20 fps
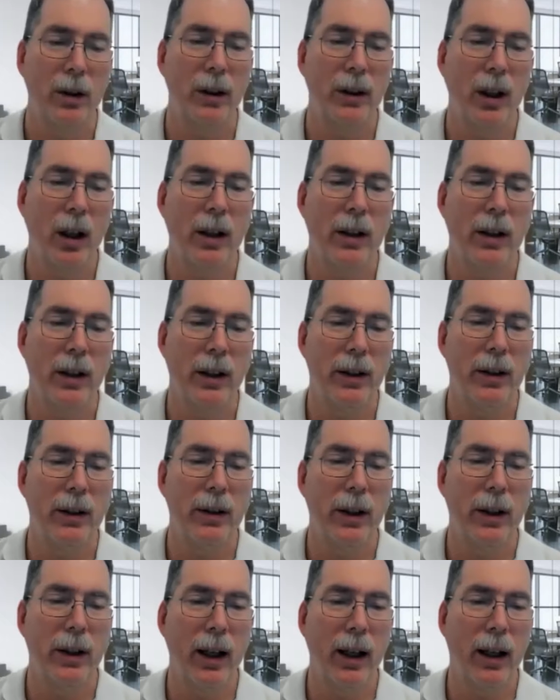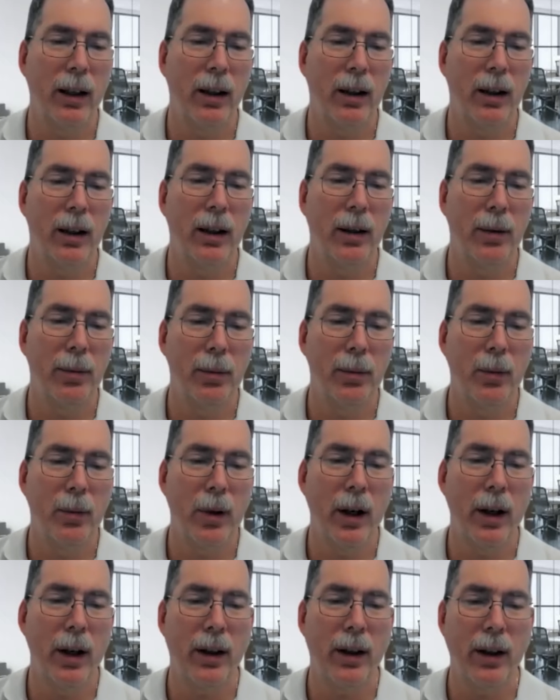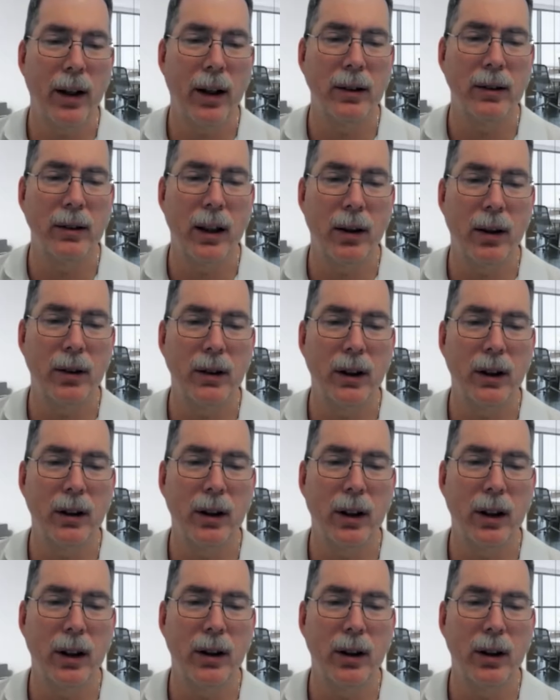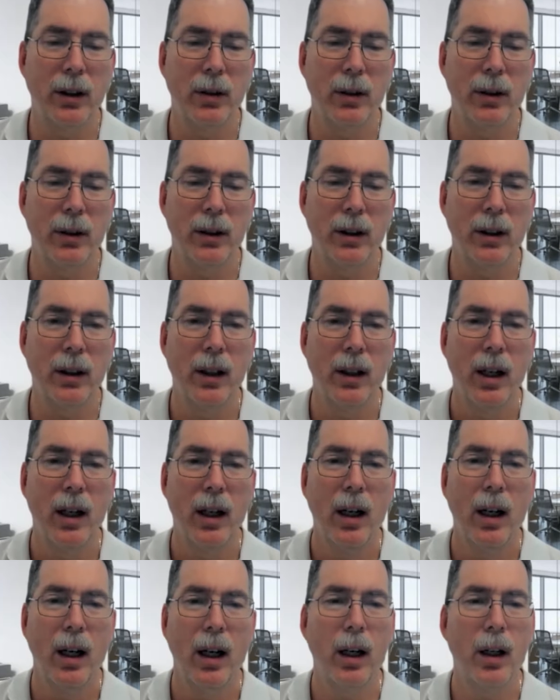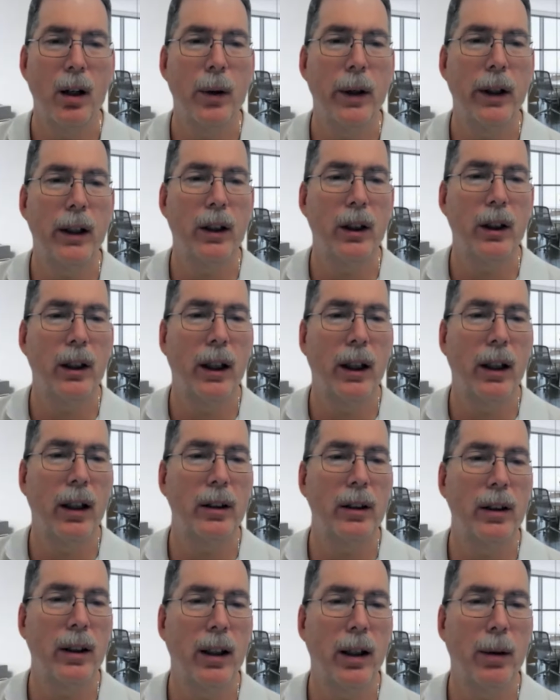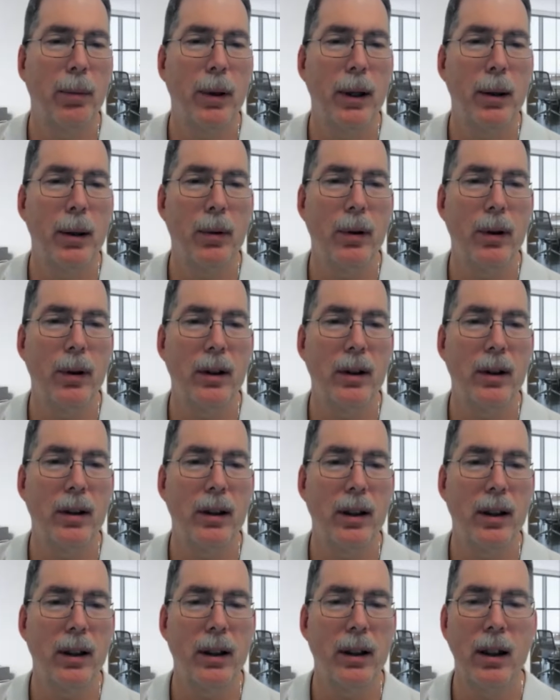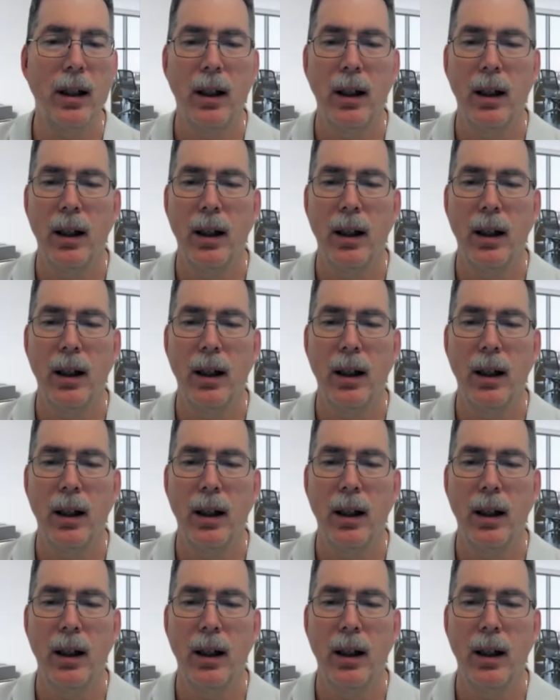starting to do that. One of the things I was just going to do is a quick share so that people could see